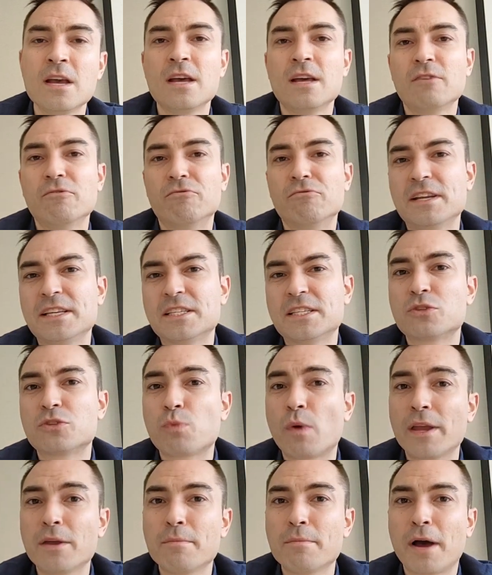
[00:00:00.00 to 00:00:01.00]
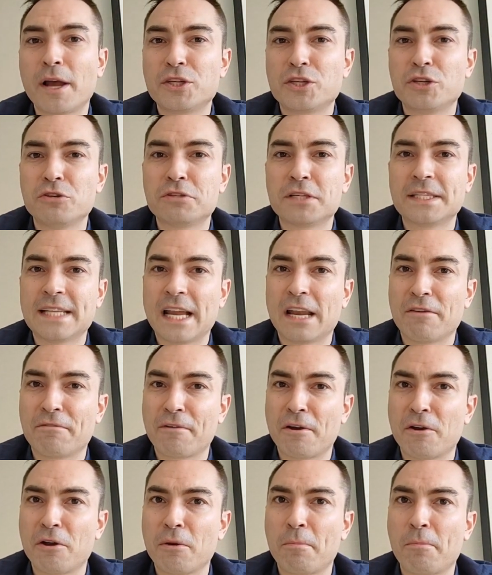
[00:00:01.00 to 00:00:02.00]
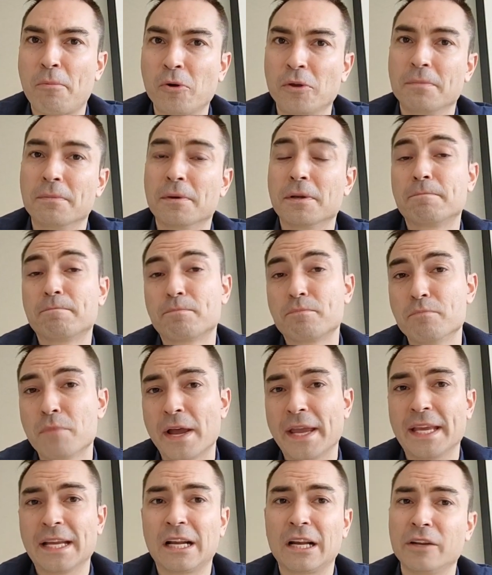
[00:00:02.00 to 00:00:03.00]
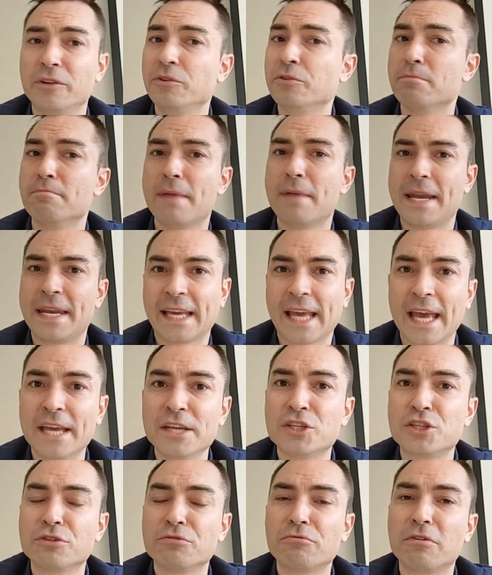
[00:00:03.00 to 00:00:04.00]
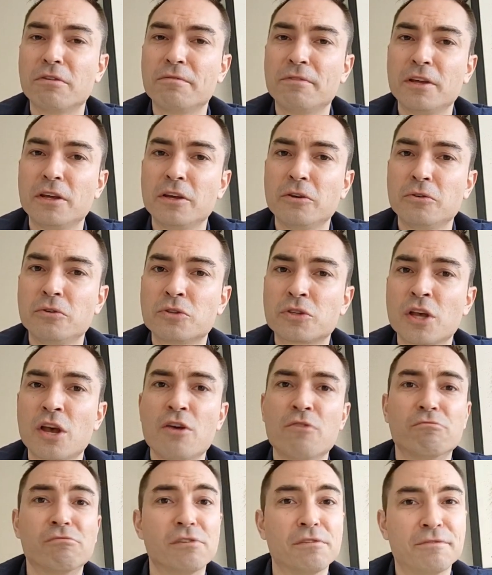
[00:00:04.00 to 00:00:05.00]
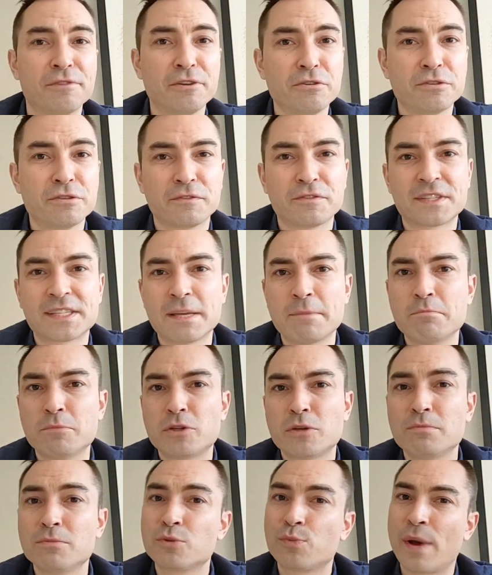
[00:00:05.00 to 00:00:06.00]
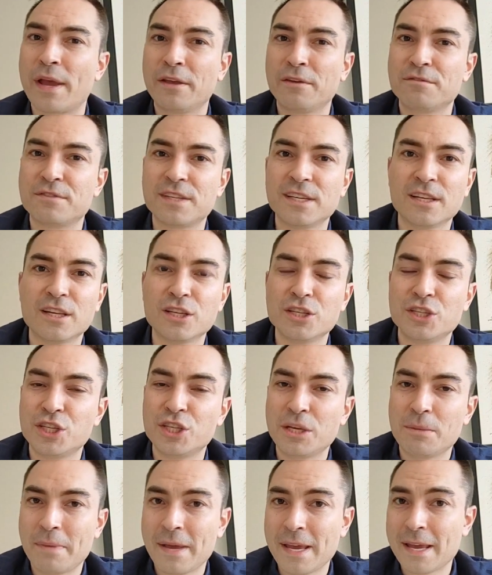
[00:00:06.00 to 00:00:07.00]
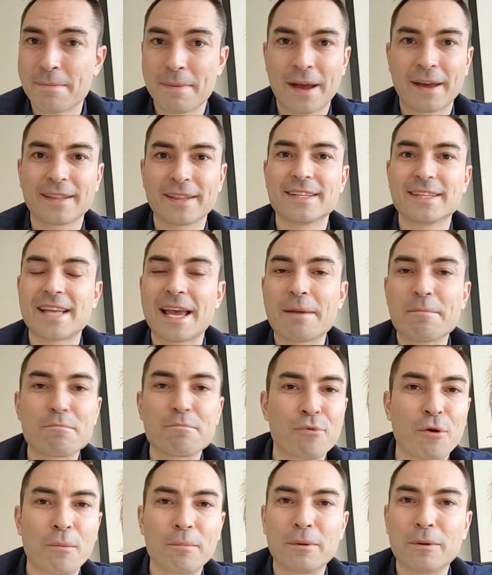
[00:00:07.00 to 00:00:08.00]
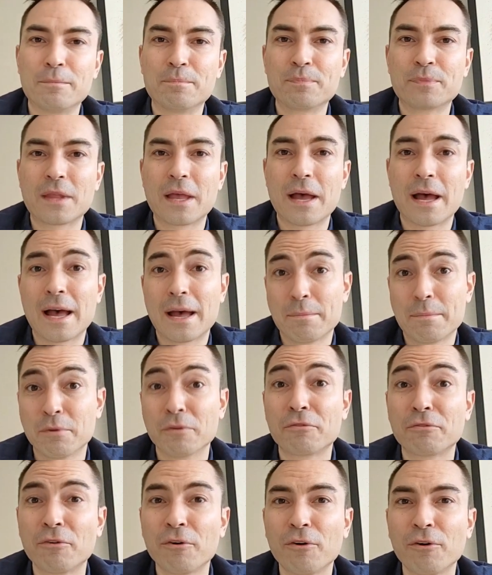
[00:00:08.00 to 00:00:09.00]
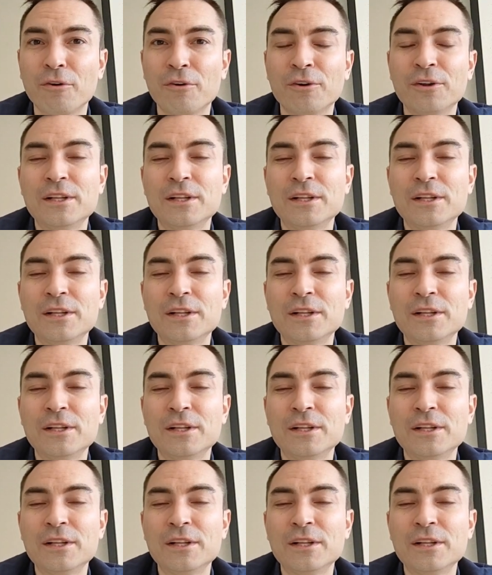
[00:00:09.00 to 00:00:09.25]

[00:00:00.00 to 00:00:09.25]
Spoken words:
Reasons why you might choose a telephone appointment might include medication reviews, reviews of symptoms where you've seen a GP about the same problem before,